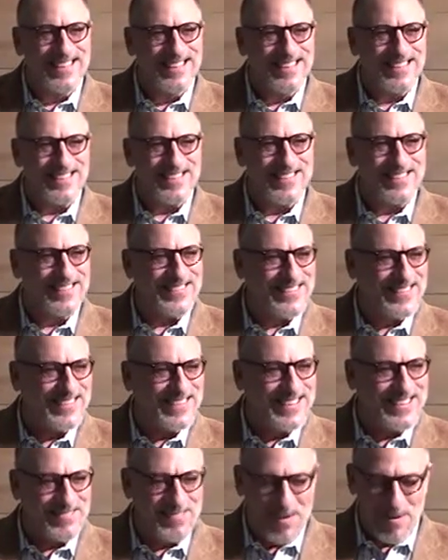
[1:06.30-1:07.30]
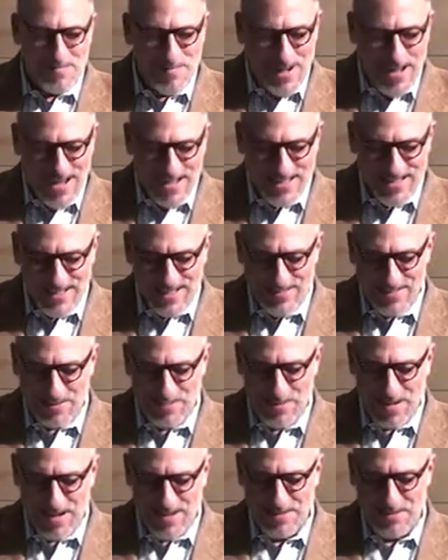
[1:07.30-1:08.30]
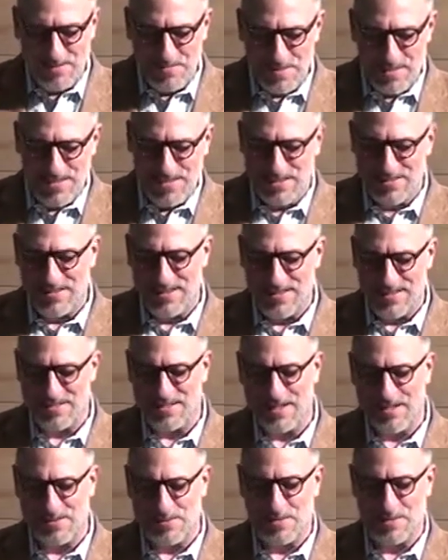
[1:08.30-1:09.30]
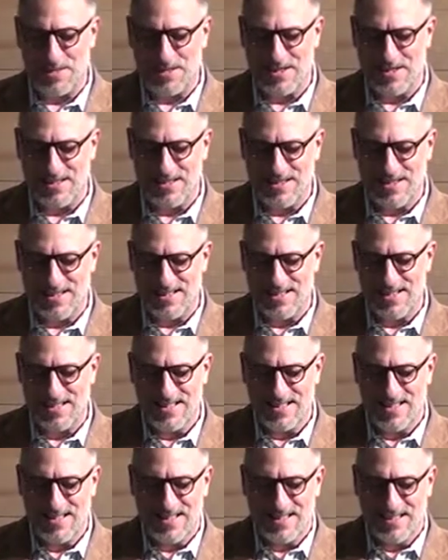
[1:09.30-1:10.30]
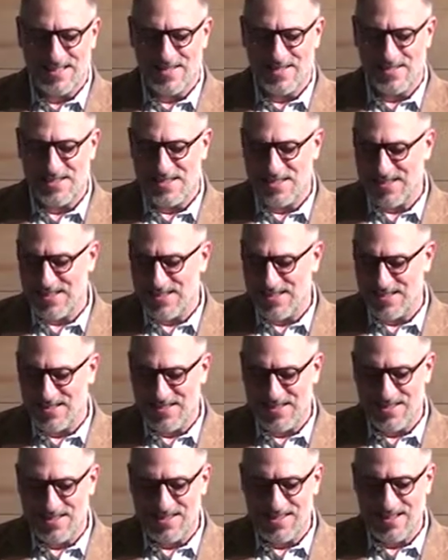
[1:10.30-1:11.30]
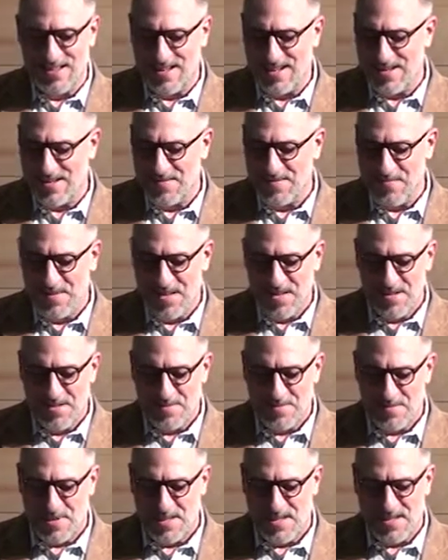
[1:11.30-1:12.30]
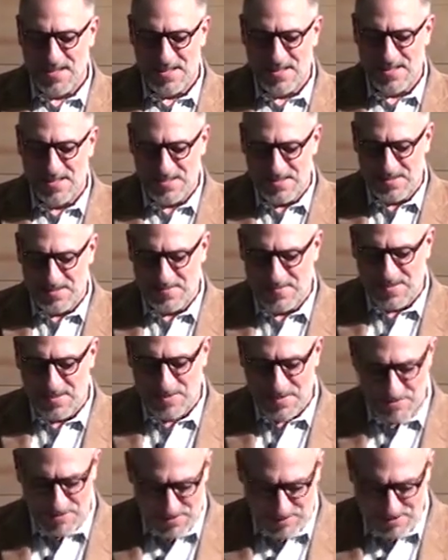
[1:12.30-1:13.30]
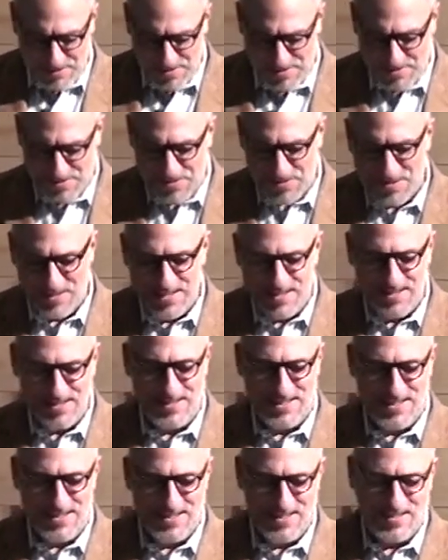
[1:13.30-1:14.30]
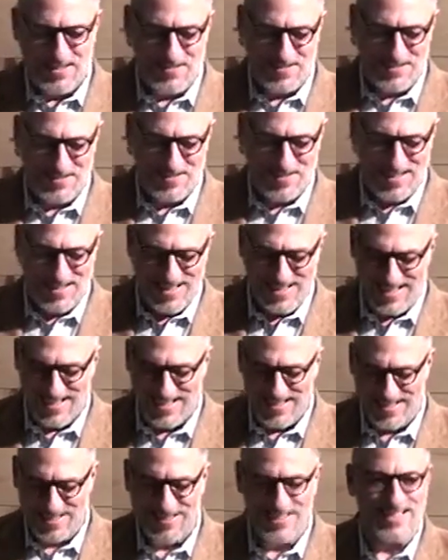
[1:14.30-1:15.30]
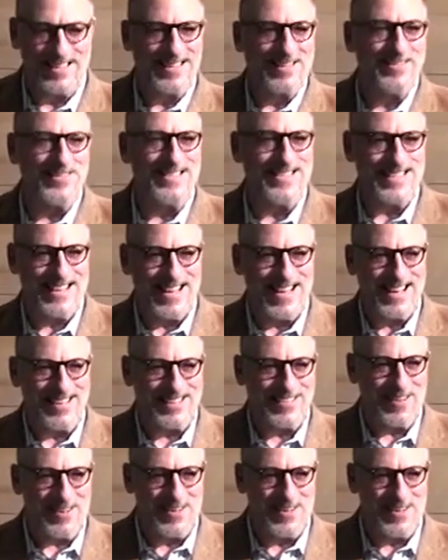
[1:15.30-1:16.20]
you know, my back didn't even bother me during it, so that was pretty good. It was a good, good time. But um, what am I looking for? way. like, what is that guy looking